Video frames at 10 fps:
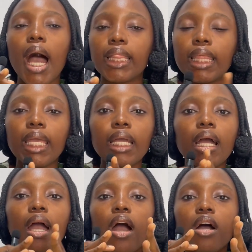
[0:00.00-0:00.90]
I
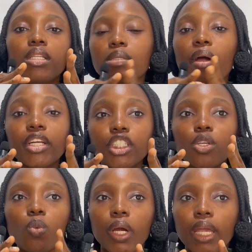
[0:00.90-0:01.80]
think this marriage
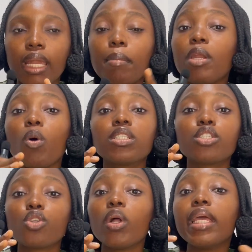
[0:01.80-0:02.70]
isn't working. I mean, it was
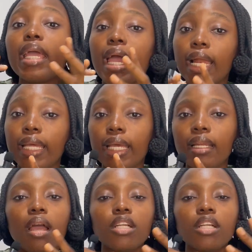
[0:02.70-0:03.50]
solely Ellen.